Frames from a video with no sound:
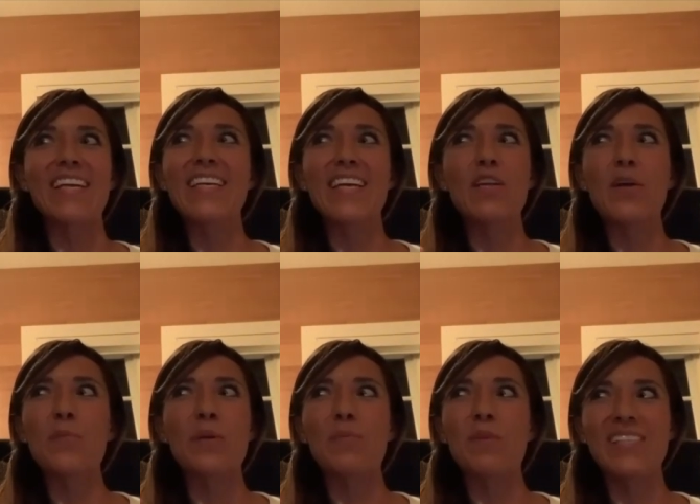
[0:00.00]
I cannot
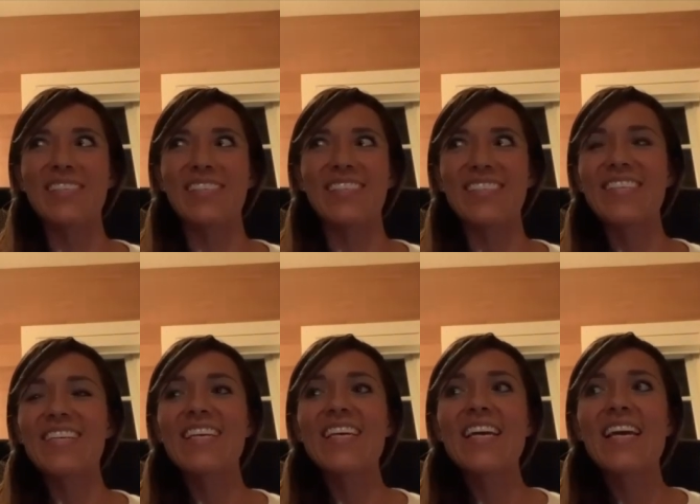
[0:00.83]
be present.
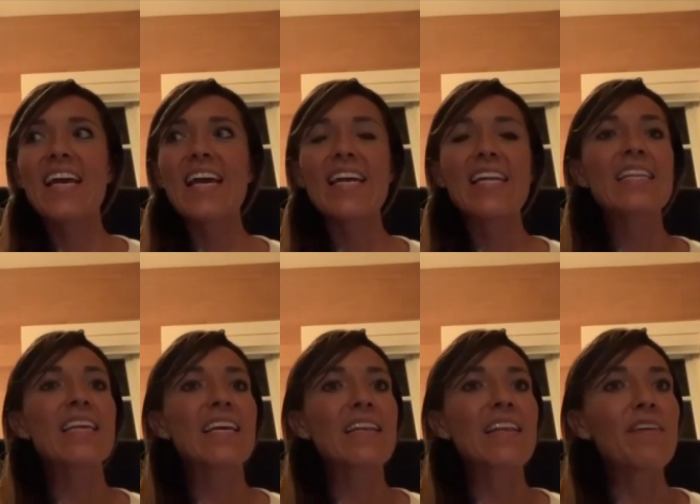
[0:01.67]
And
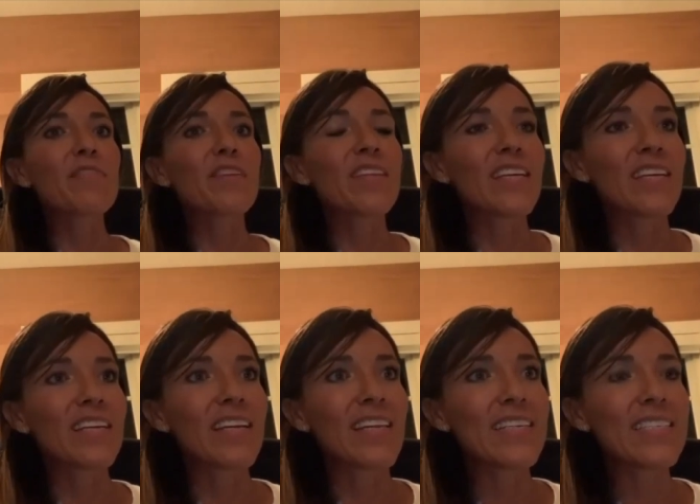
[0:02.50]
and after the
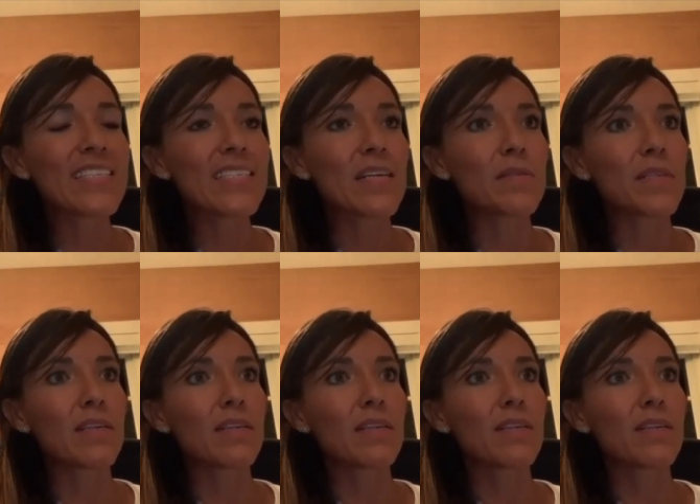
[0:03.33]
cleanses, I was
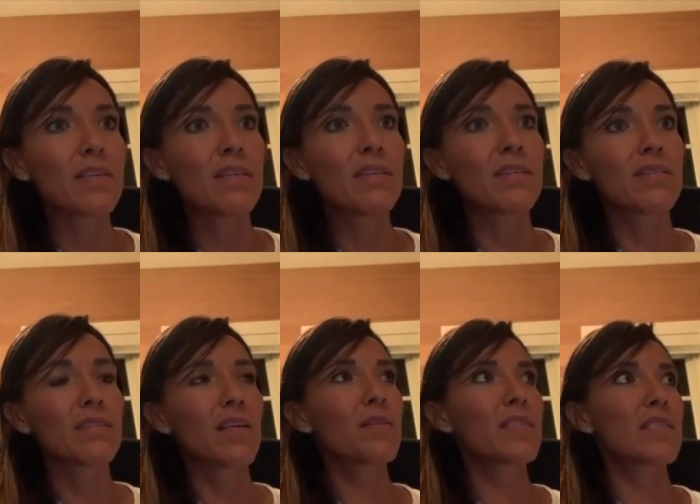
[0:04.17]
like, oh,
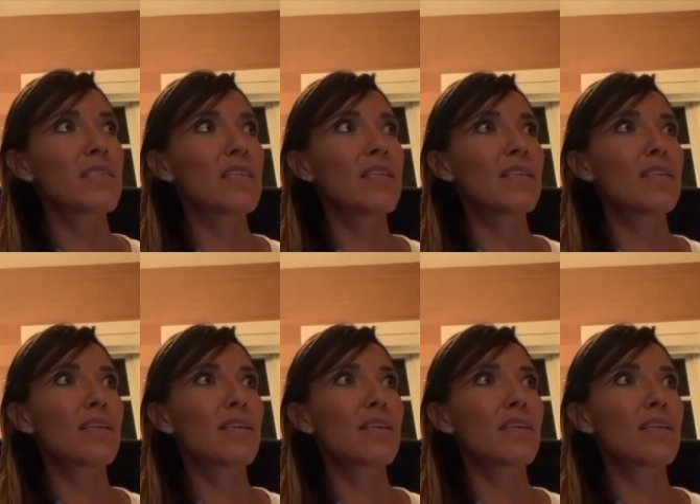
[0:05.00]
that was easy.